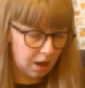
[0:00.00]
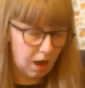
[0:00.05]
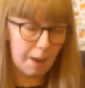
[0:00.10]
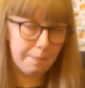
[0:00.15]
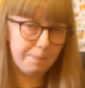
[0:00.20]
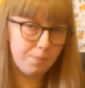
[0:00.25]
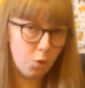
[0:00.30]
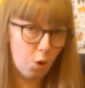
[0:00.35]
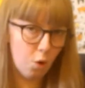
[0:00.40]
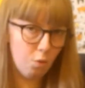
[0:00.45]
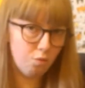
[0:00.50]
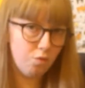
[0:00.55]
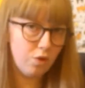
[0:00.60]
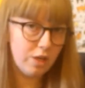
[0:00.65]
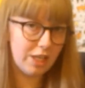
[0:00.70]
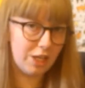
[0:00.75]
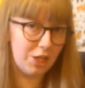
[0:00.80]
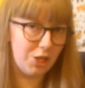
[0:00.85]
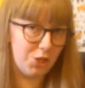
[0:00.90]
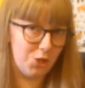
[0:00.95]
I'm not
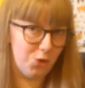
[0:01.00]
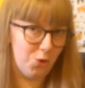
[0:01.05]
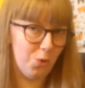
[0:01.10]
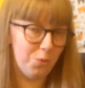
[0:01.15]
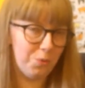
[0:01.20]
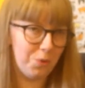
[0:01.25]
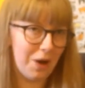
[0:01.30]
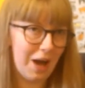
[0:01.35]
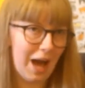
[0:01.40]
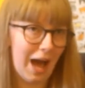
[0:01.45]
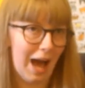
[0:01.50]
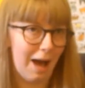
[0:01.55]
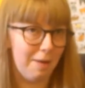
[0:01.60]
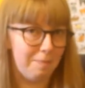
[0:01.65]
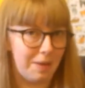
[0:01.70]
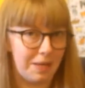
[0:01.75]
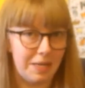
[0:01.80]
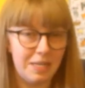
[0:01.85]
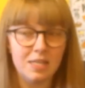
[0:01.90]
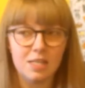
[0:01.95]
really sure what
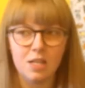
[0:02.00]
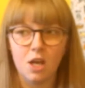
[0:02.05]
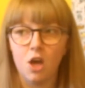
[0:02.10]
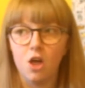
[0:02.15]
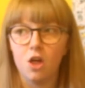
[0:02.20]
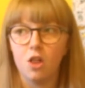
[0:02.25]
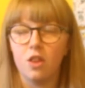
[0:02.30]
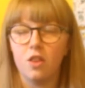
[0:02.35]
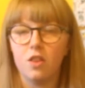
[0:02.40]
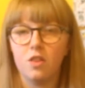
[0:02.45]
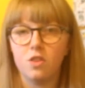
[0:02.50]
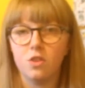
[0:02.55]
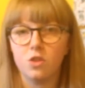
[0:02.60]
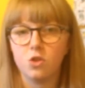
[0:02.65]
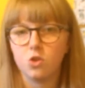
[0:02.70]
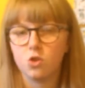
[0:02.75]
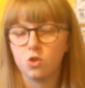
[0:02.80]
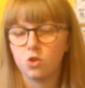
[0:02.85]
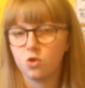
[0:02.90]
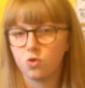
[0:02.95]
happened.
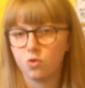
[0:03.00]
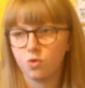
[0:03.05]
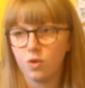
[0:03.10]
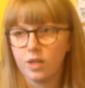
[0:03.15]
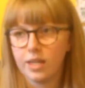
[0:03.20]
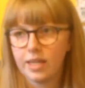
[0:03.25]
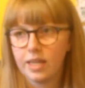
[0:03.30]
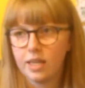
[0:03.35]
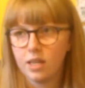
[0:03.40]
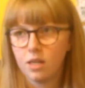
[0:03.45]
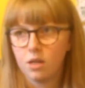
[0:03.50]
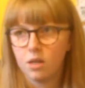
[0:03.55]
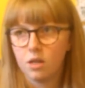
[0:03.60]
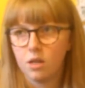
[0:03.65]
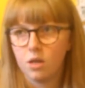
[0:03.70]
The tree